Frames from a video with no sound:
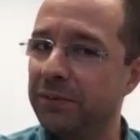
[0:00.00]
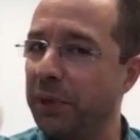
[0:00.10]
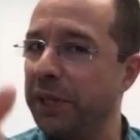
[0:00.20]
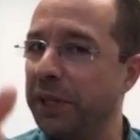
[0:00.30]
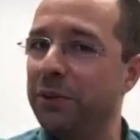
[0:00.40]

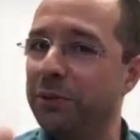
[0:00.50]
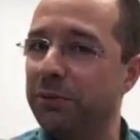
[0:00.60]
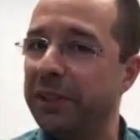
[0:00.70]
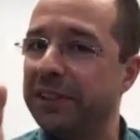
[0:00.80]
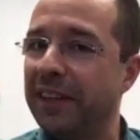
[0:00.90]
Really cute,
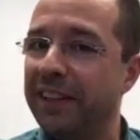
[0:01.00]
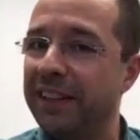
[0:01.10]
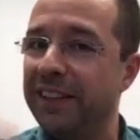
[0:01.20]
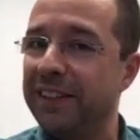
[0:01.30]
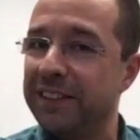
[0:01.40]
really
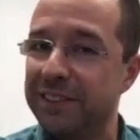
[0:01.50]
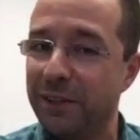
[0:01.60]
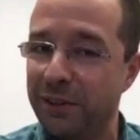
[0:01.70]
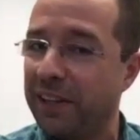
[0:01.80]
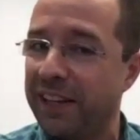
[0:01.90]
tiny, doesn't
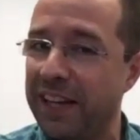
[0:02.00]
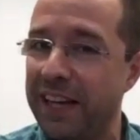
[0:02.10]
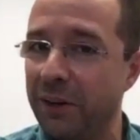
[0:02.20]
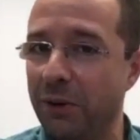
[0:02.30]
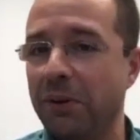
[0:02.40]
look like that
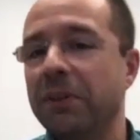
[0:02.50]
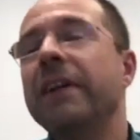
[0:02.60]
at all.